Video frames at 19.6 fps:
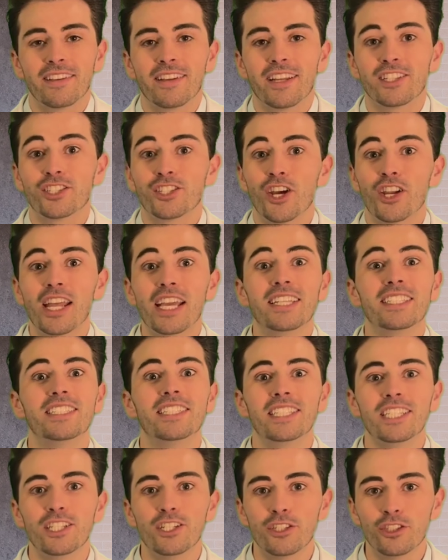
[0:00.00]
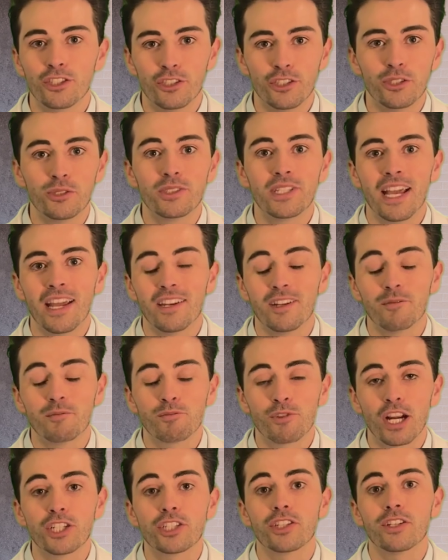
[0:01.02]
it's not ideal to do 10
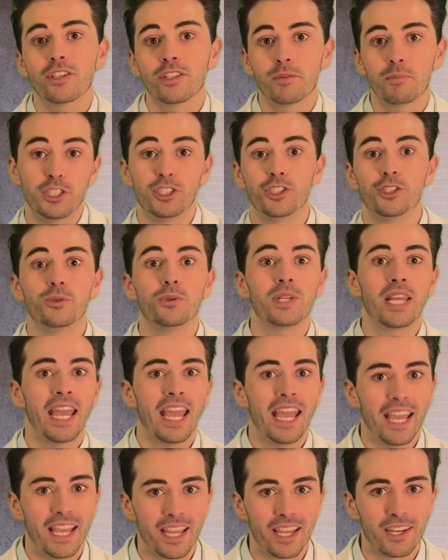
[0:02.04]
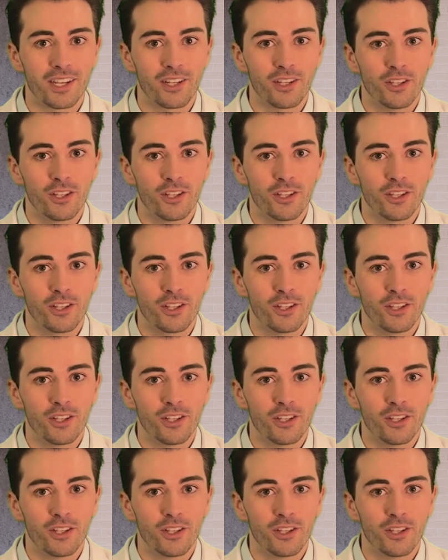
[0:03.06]
impressions, but you can.